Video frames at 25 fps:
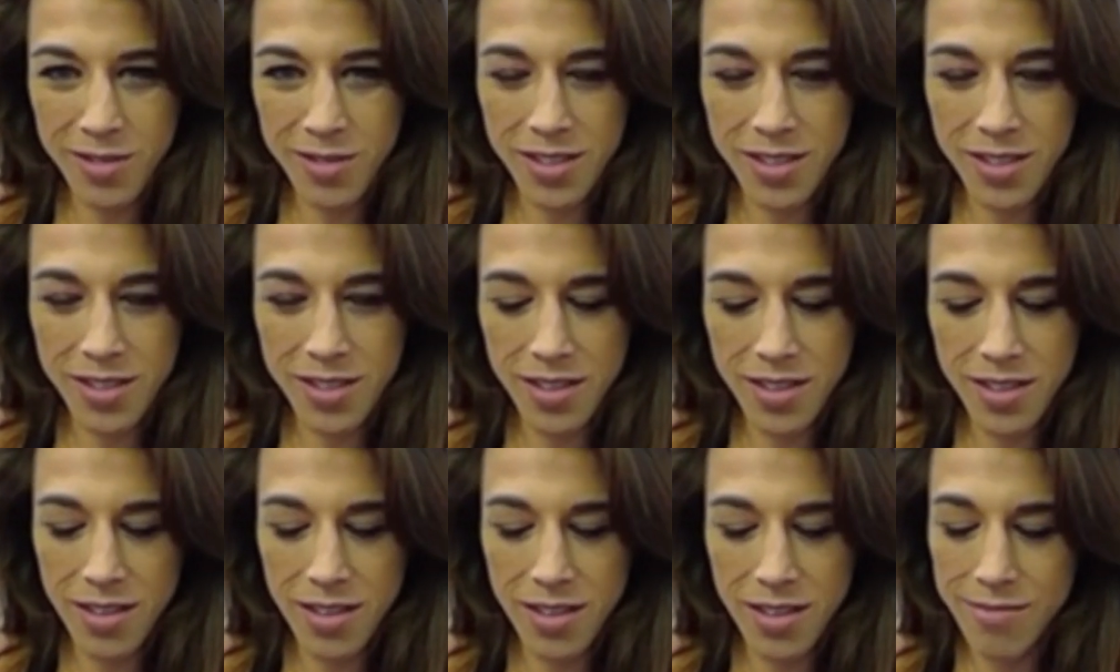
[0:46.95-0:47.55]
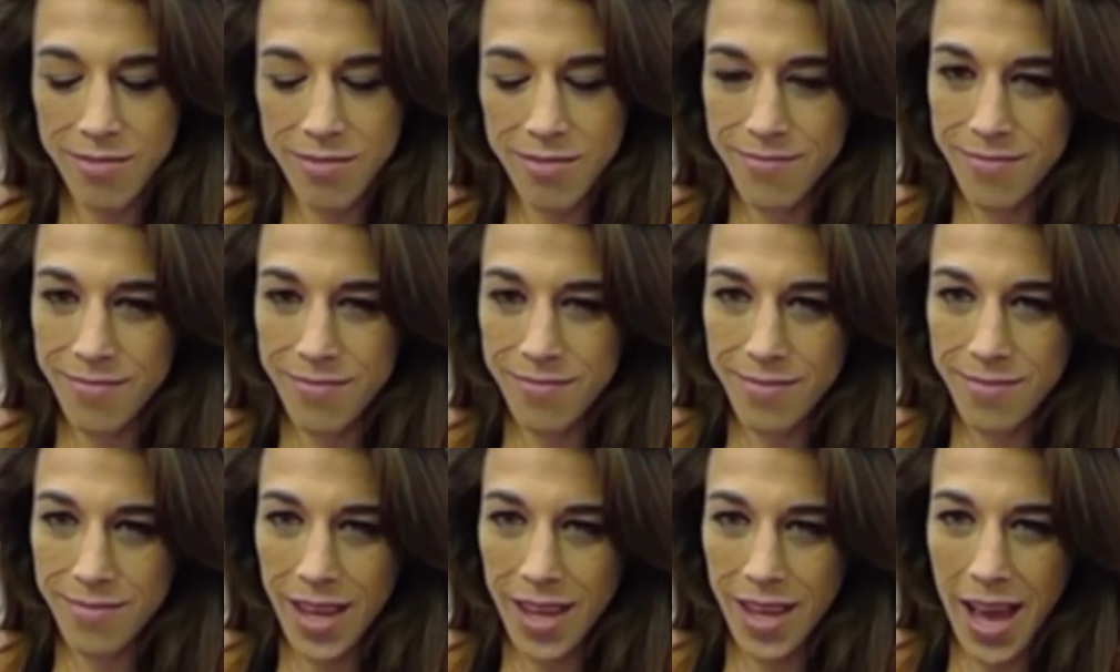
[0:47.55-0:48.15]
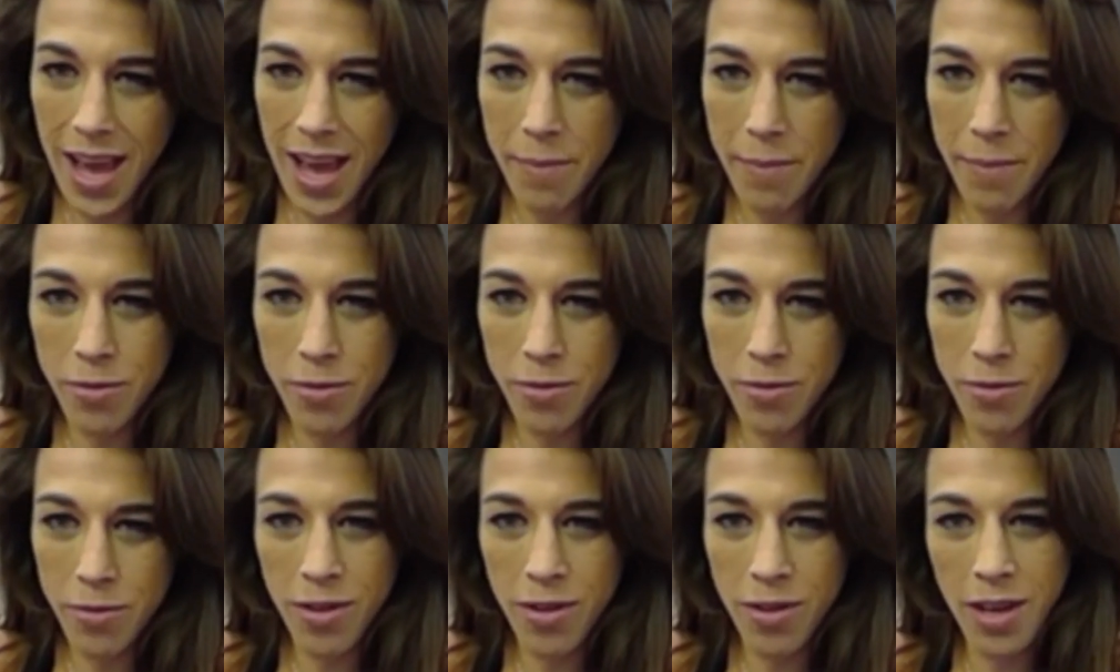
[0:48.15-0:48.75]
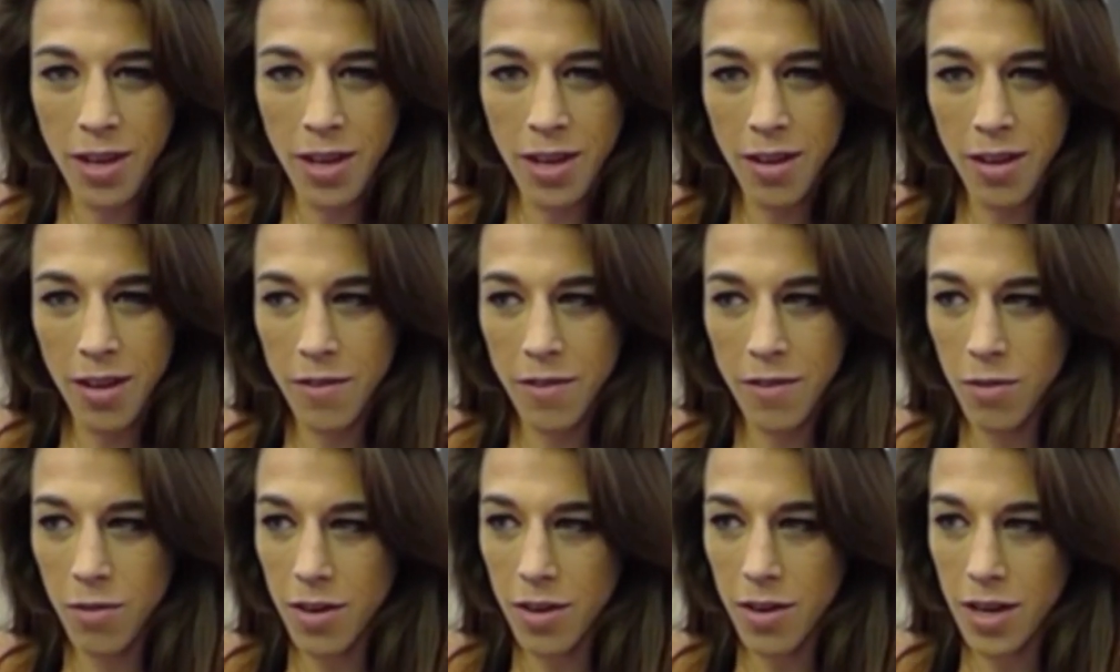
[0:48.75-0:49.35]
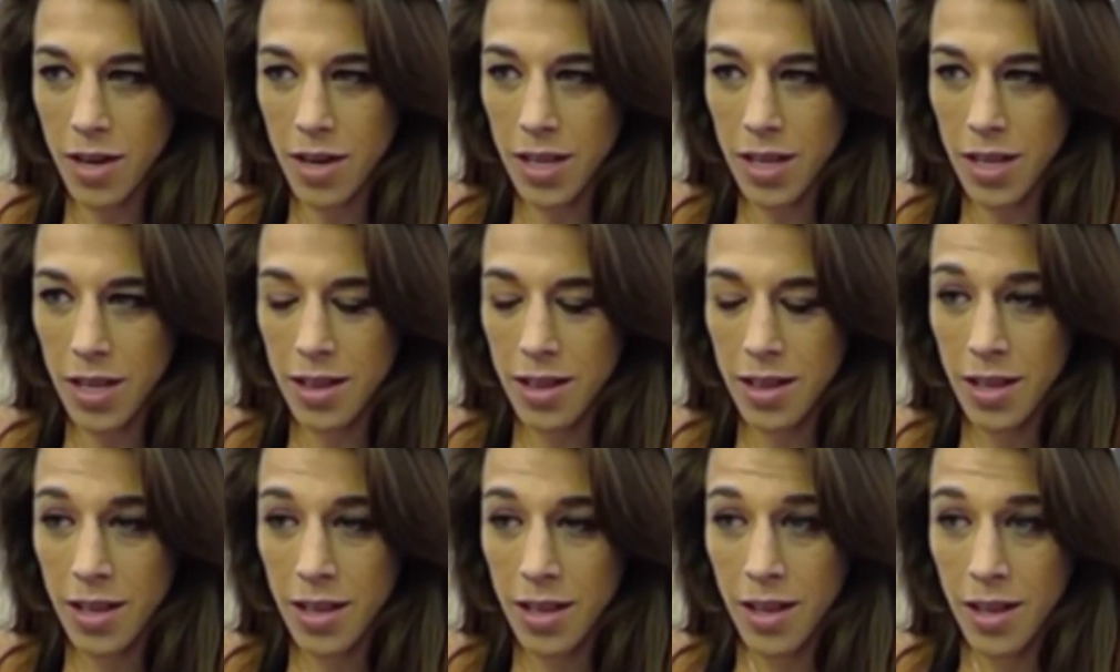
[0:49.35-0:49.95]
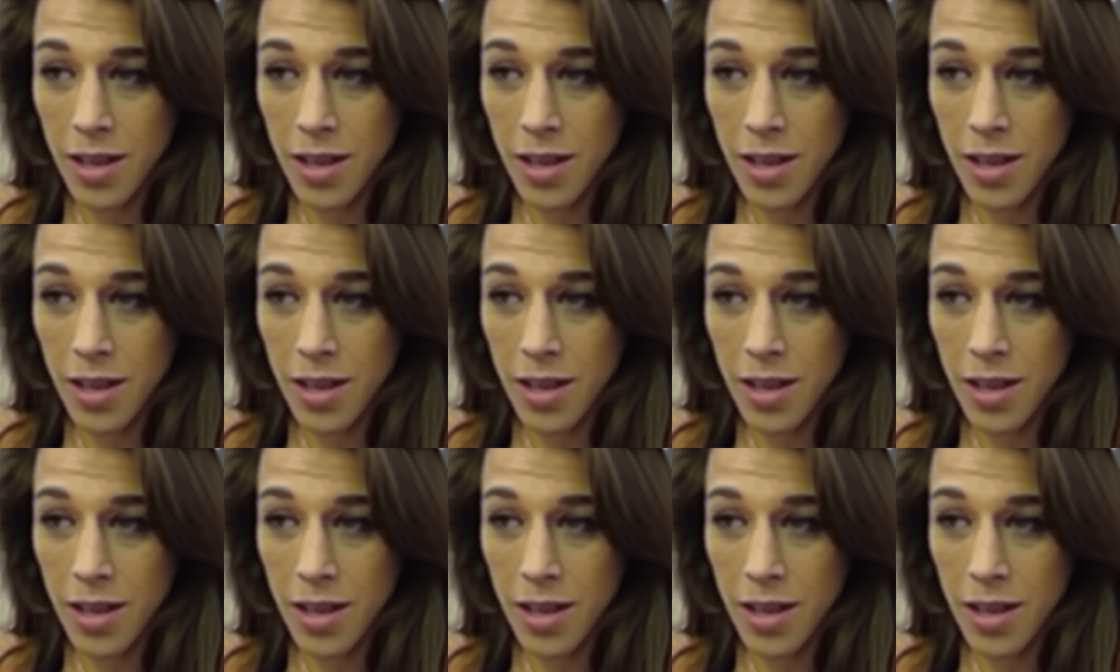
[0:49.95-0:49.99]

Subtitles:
So yeah, I put on hell of a work, and